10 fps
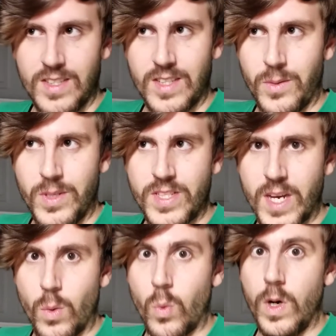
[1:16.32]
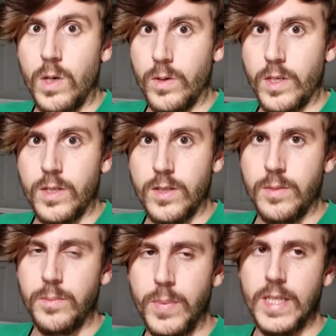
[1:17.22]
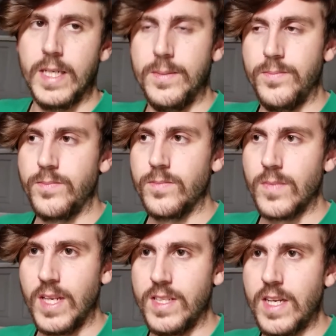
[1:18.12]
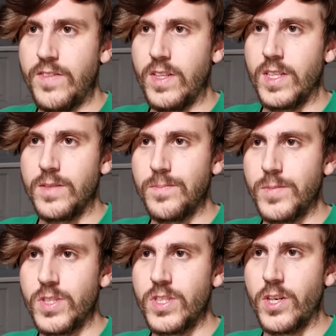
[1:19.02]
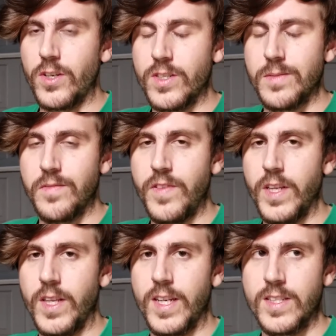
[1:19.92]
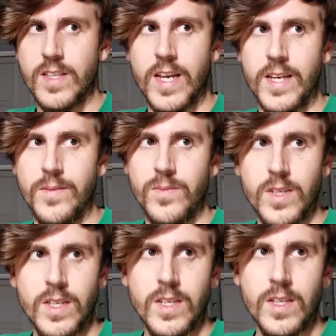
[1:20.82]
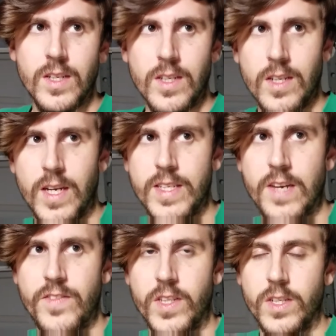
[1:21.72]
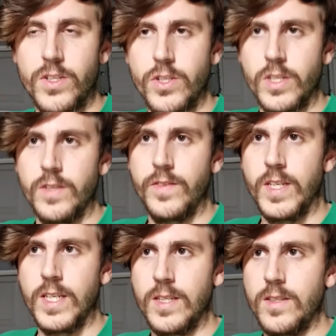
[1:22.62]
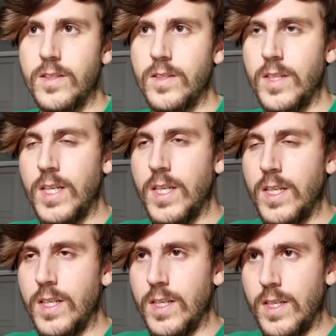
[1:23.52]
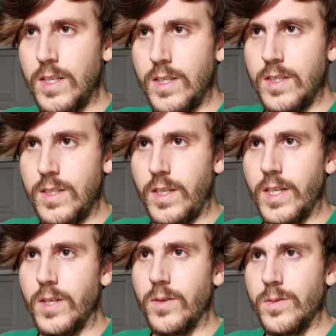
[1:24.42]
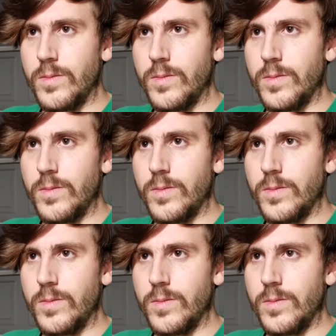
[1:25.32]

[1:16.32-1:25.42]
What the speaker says: wouldn't say woke, but it definitely stirred some feelings that I definitely should have, you know,